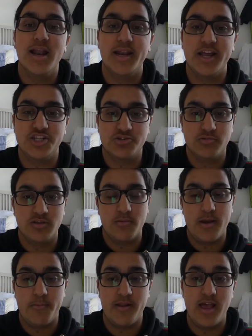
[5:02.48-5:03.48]
Lynch was an
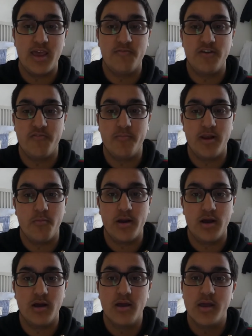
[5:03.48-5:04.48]
85th minute
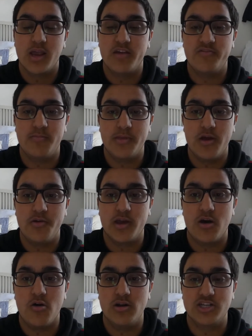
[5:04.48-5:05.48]
winner, giving them the only
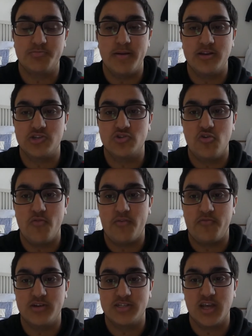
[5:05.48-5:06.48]
goal, and Spence saw red
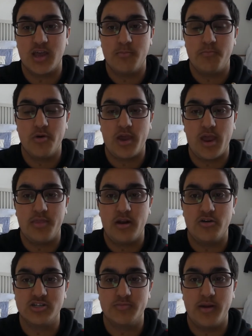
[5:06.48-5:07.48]
for a second booking in the
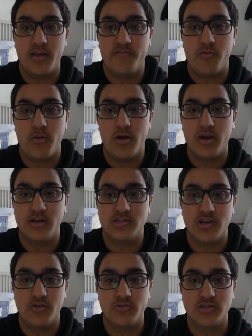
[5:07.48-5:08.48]
last minute for Woking
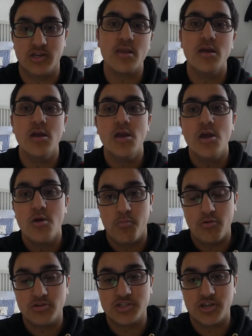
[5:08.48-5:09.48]
too. So
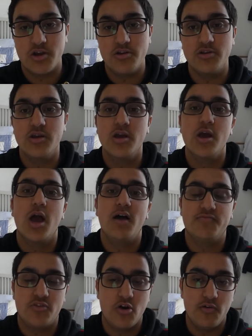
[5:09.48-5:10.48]
Wealdstone
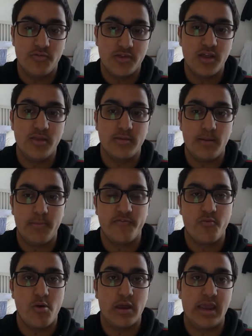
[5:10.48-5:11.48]
I've done the double
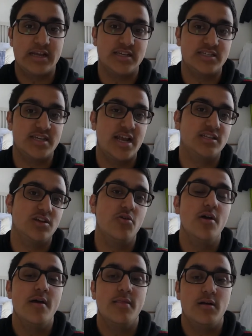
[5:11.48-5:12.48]
over Woking, as I said,
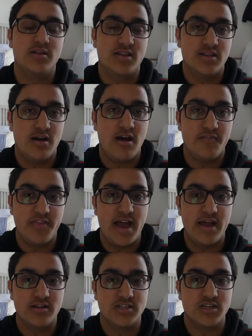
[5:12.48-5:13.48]
so they'll have
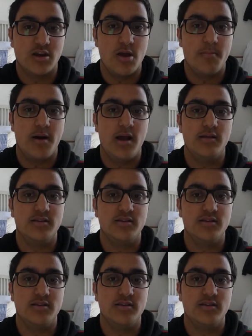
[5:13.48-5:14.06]
that to go by.